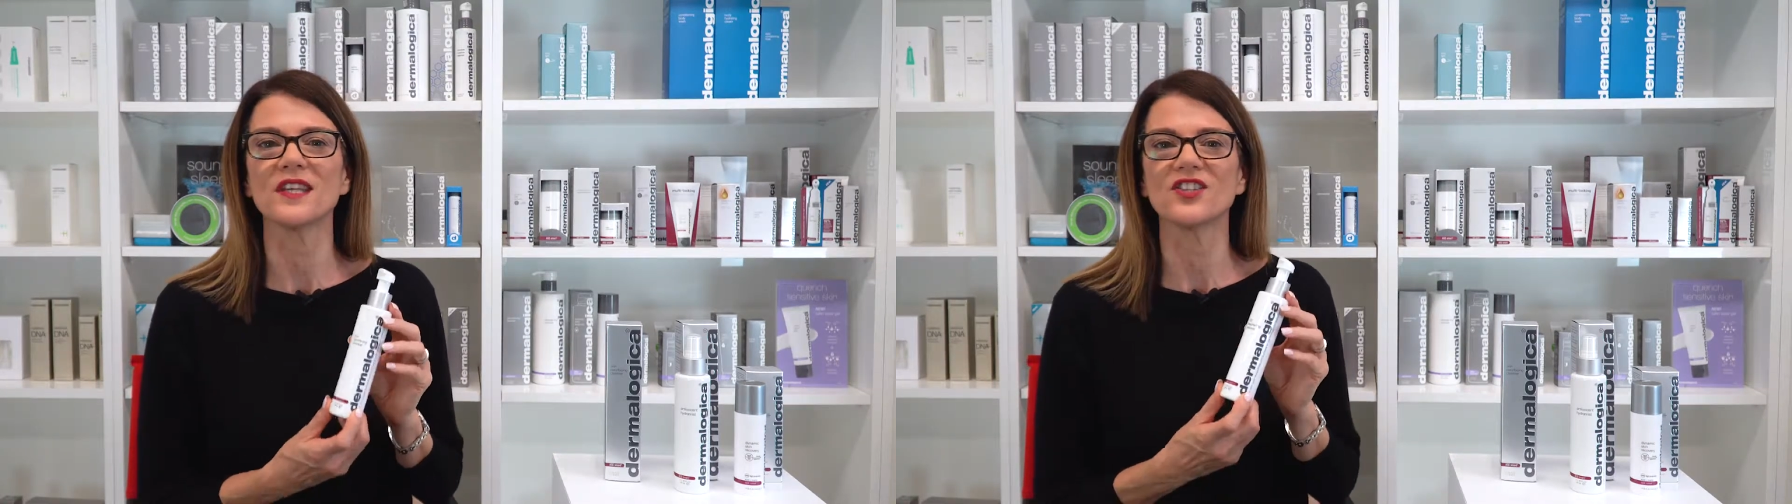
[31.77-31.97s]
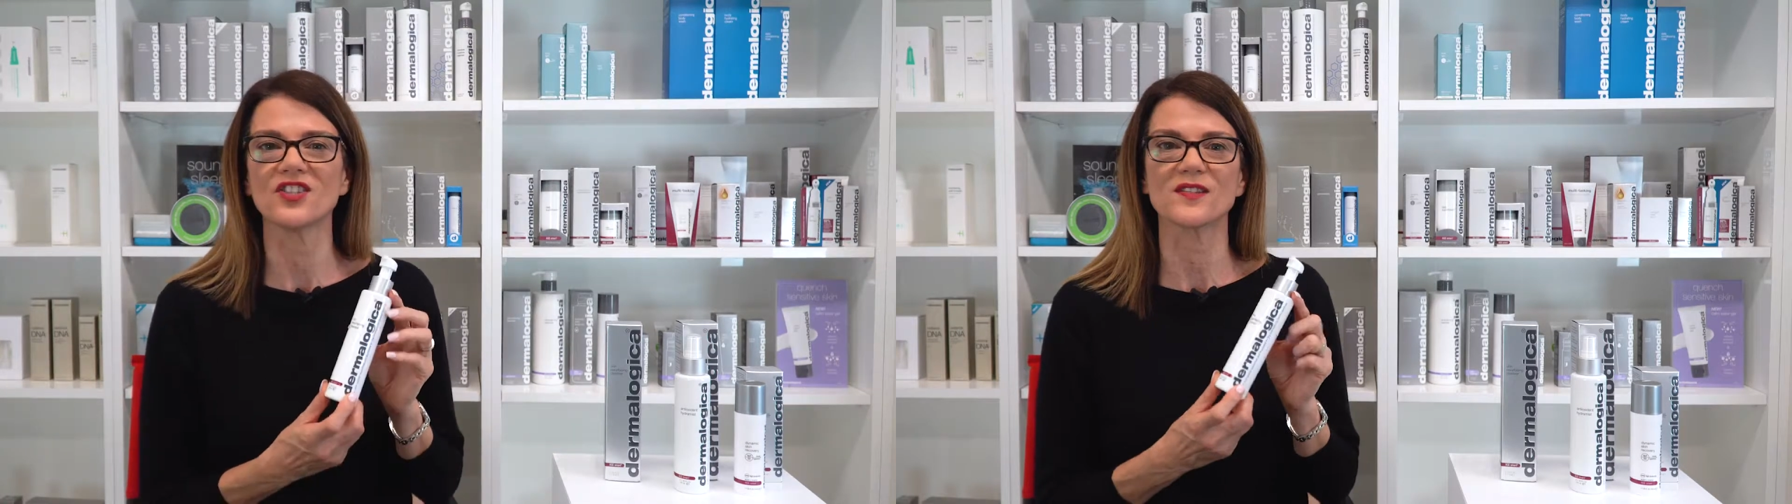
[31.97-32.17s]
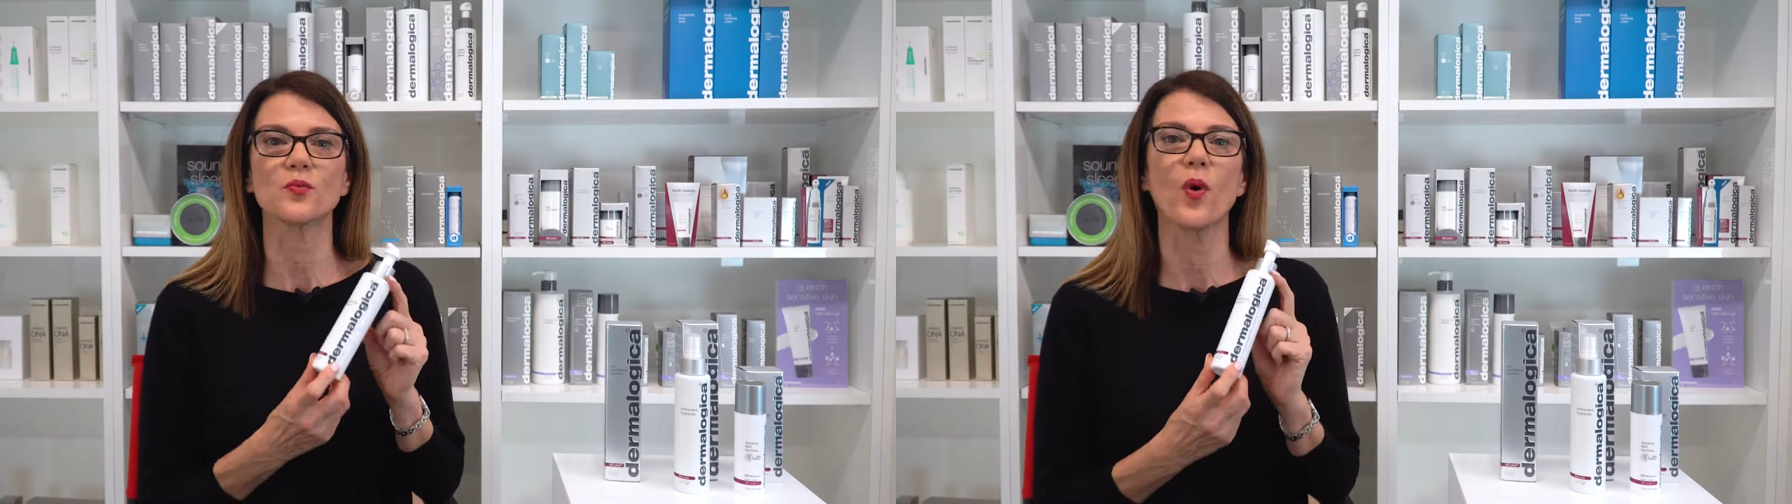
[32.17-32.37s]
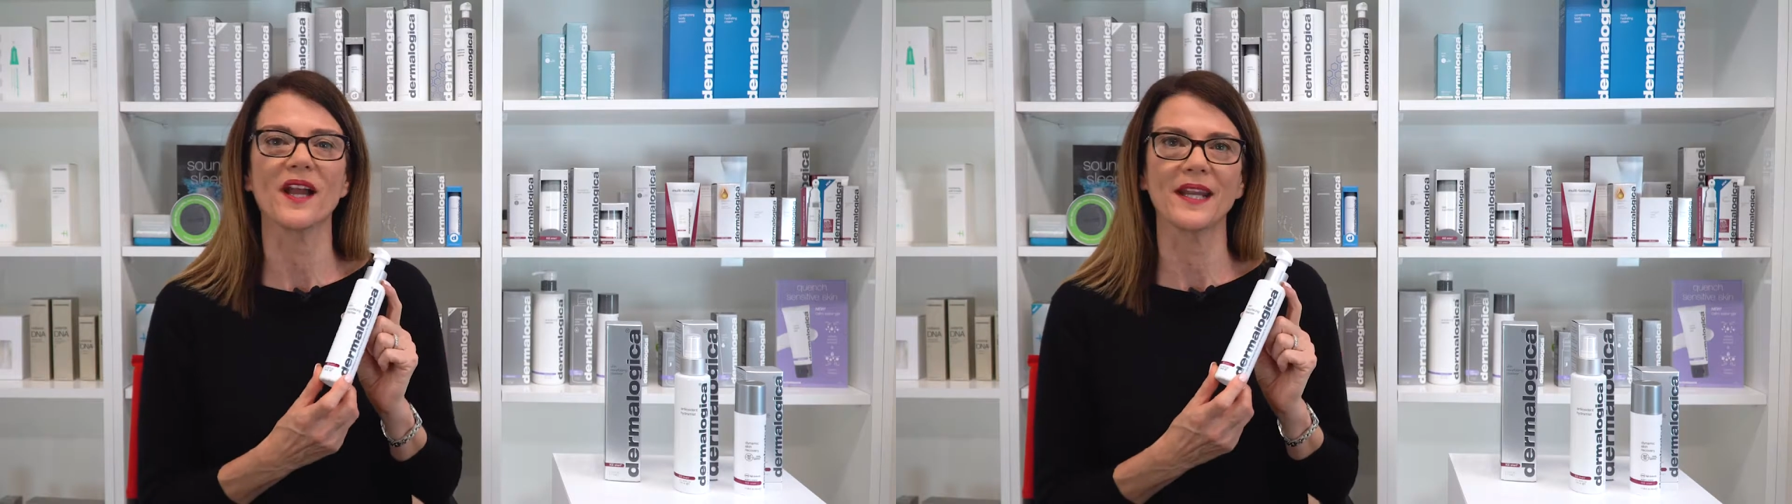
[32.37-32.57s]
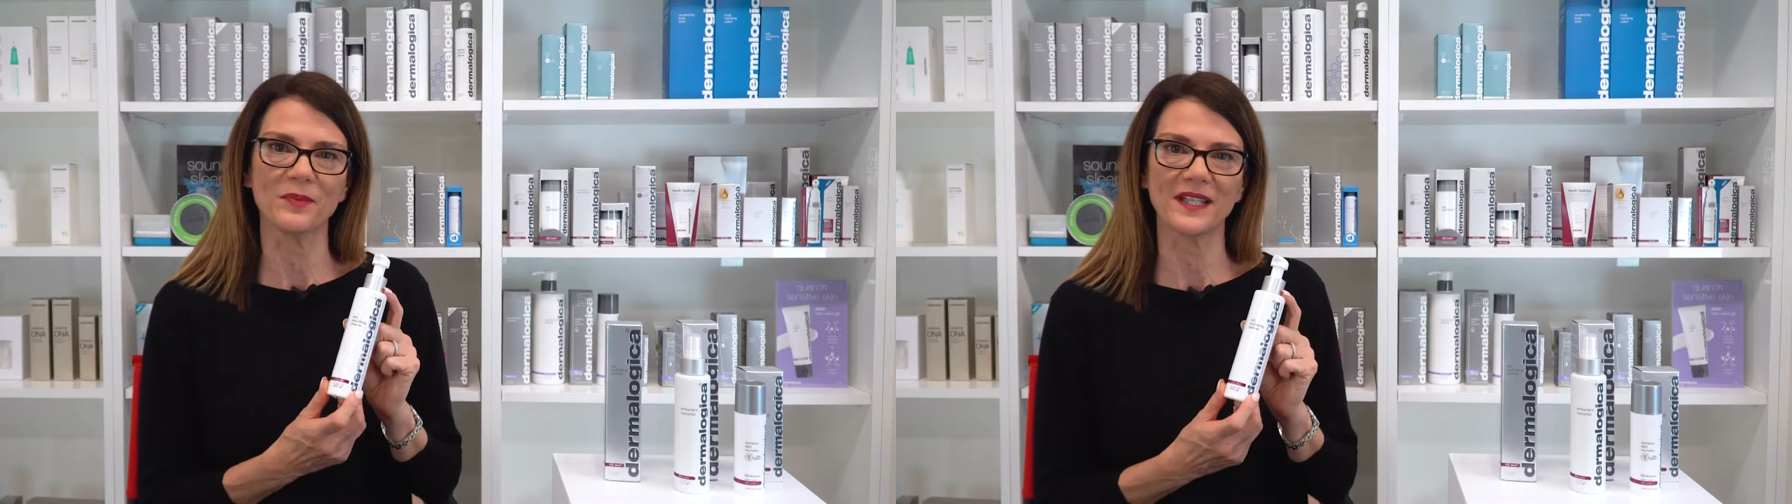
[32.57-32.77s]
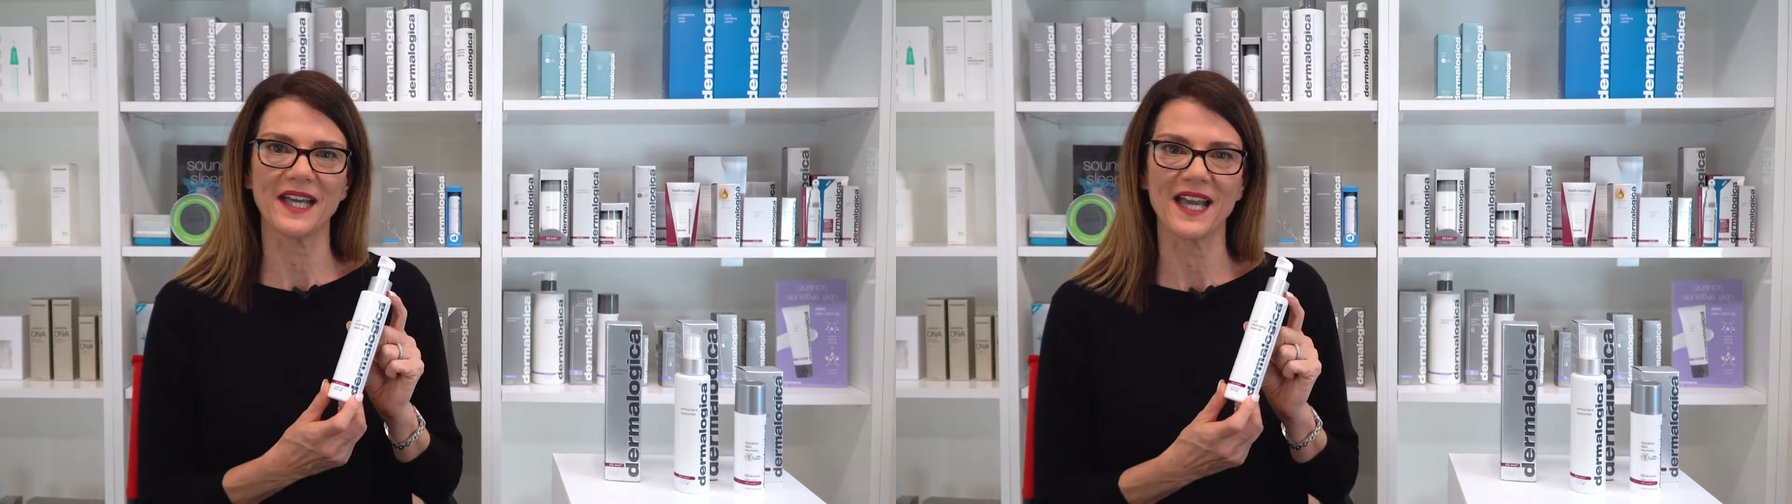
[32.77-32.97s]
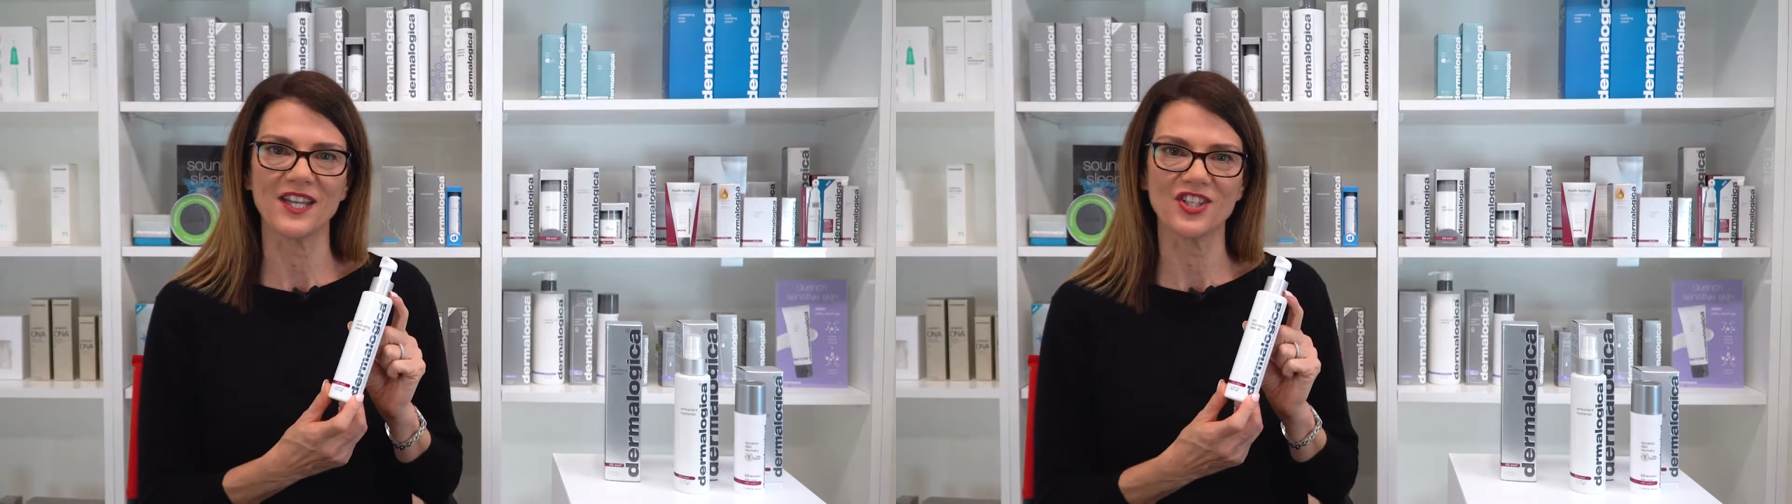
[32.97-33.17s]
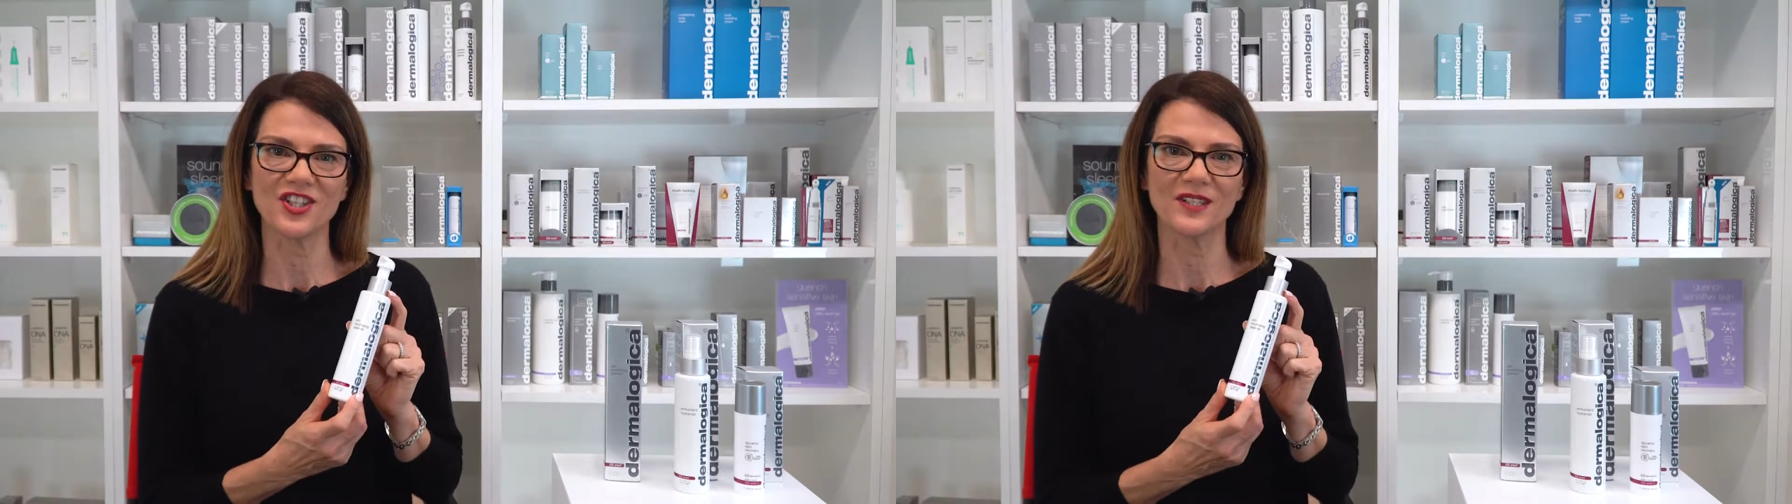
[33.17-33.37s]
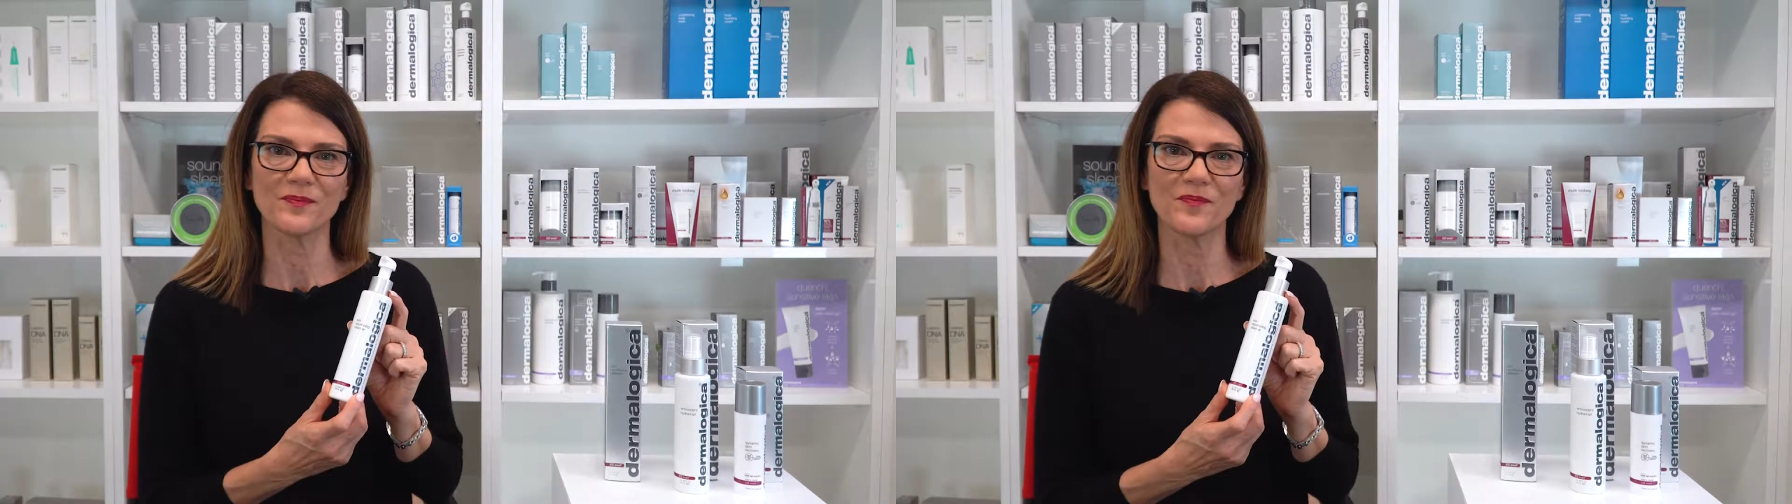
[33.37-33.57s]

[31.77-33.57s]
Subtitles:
in just one application.